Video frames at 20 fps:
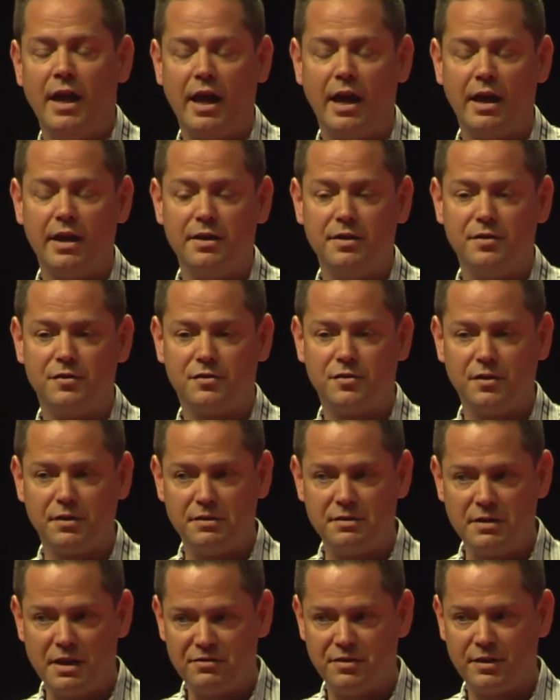a
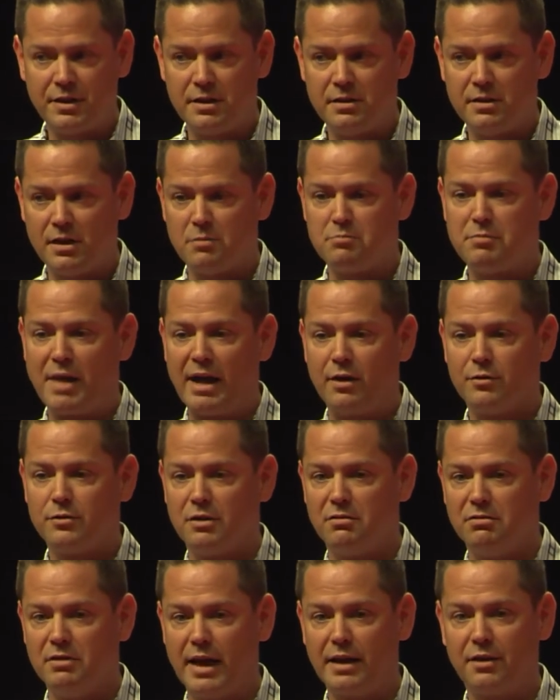significant amount
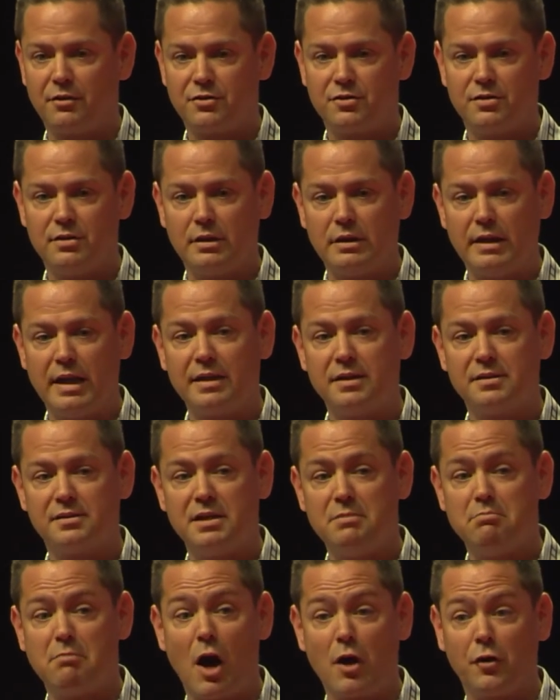of
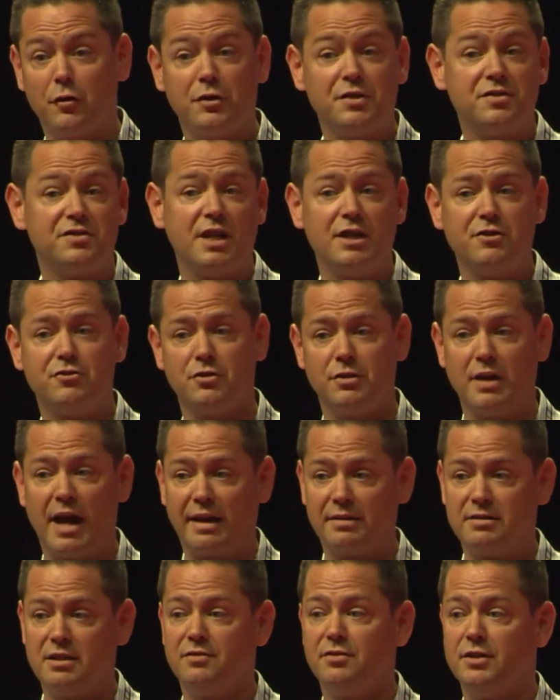legacy modernization
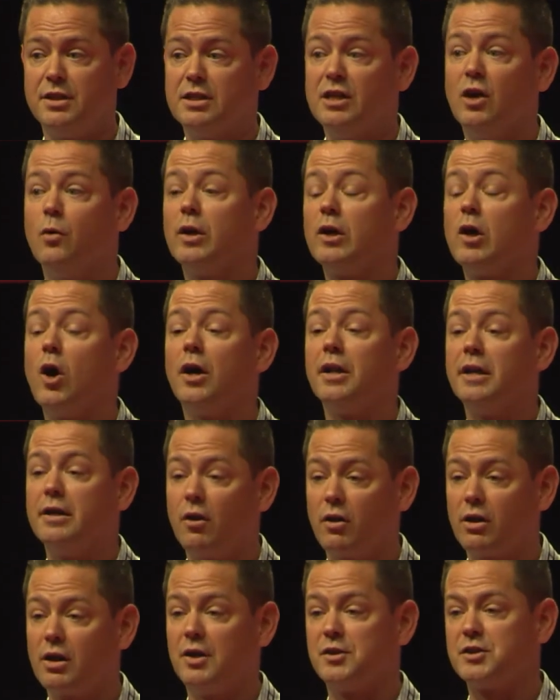activity going on in
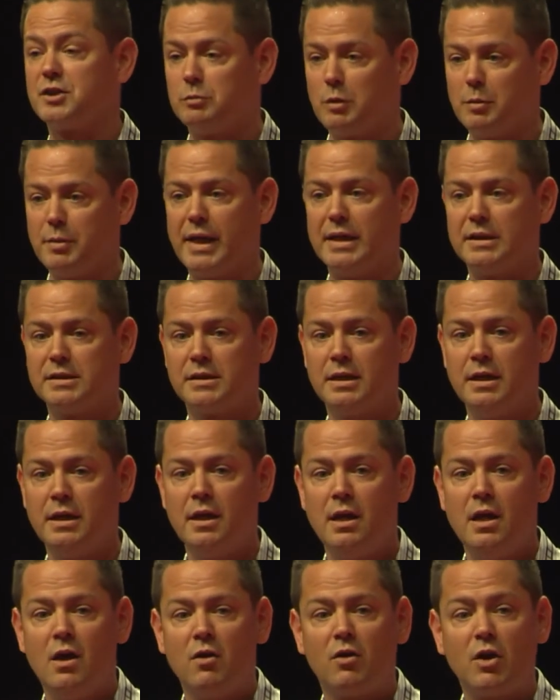our customer base,
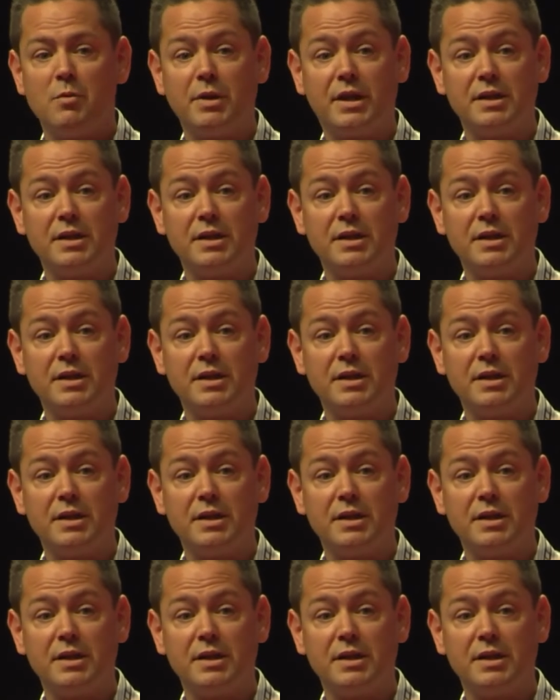right?